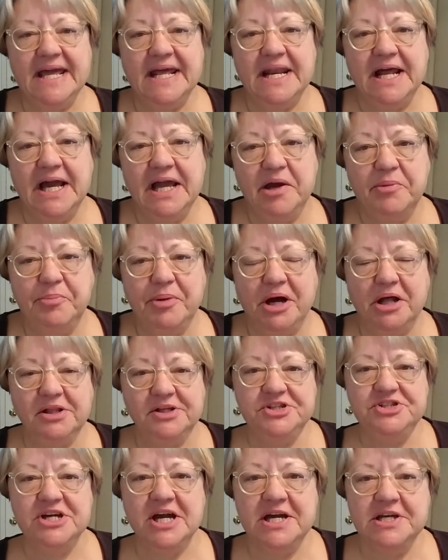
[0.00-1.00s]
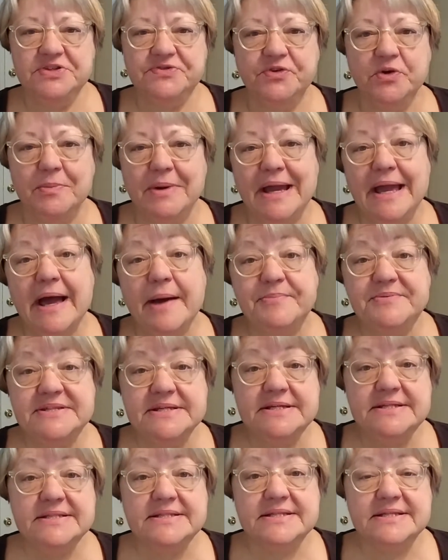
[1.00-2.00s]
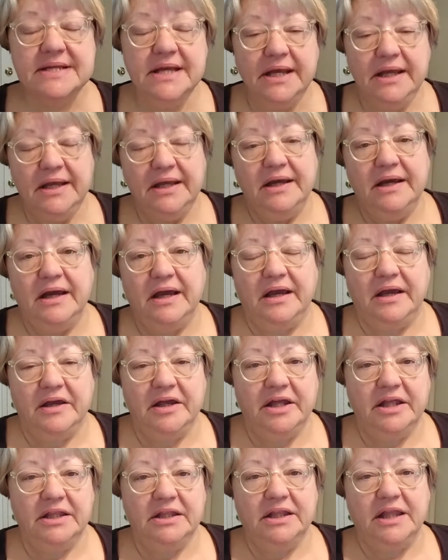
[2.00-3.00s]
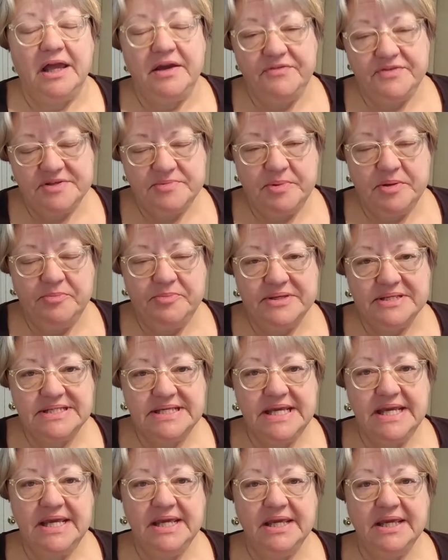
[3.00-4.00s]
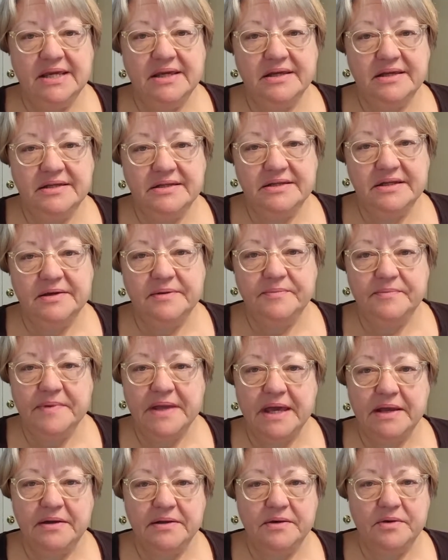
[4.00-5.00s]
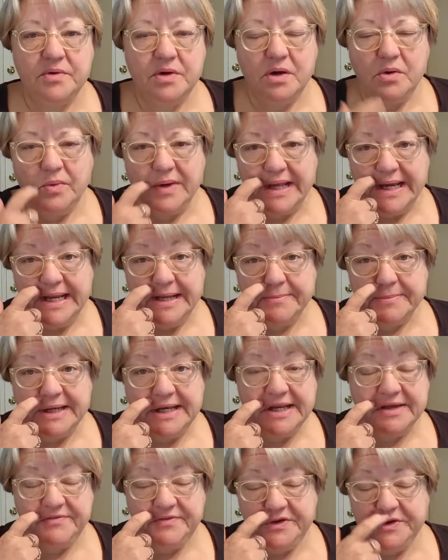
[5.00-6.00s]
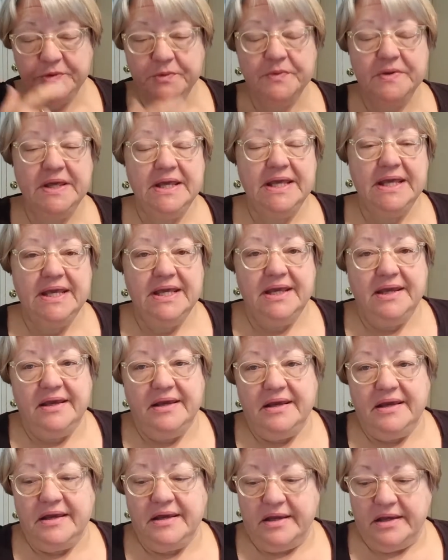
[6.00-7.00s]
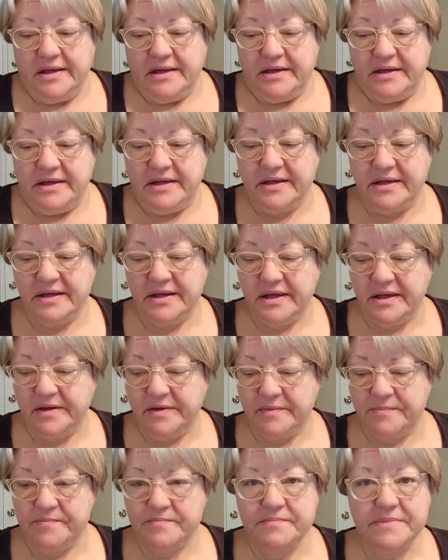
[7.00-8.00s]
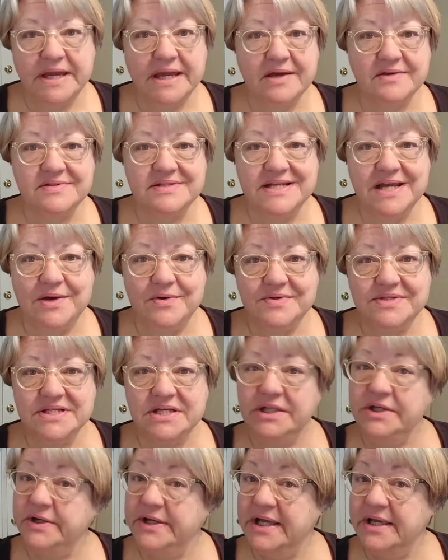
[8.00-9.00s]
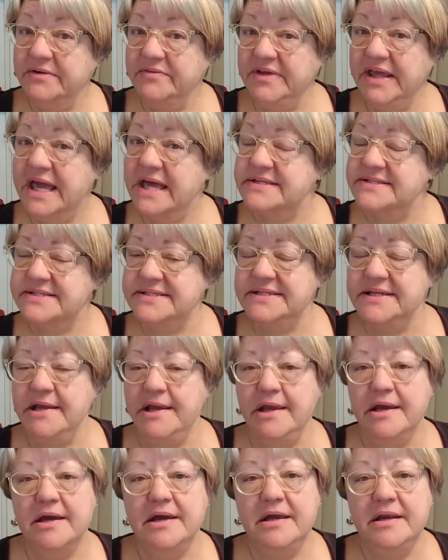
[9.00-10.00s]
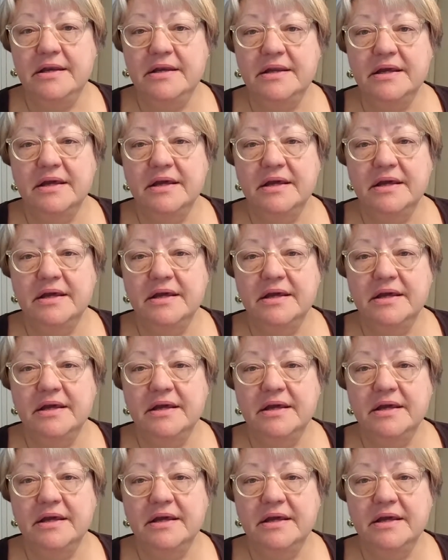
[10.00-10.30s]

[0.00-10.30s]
I apologize for my absence. Life has been busy, and had a wedding, my nephew, and my house now is cleared out of guests, and